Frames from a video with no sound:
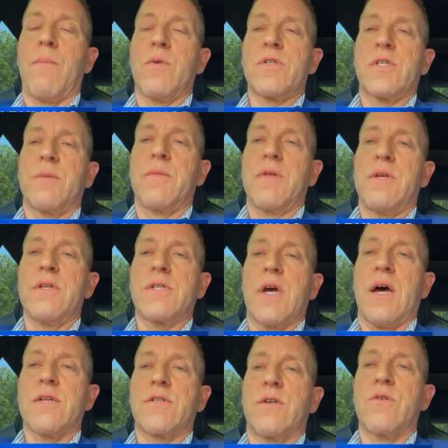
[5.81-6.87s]
with some of these
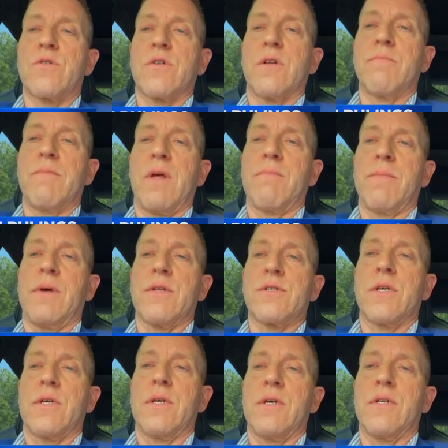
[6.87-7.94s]
constitutional
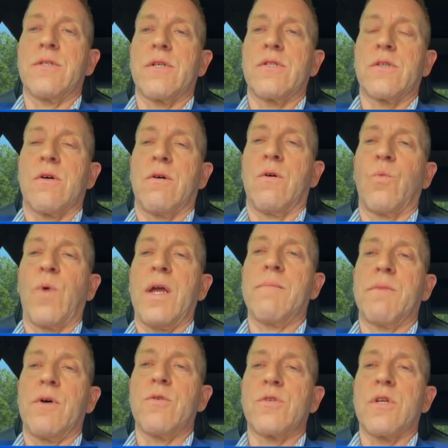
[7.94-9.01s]
amendments is it's all
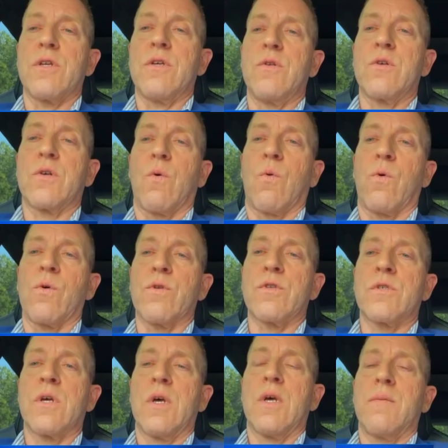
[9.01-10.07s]
rainbows and unicorns.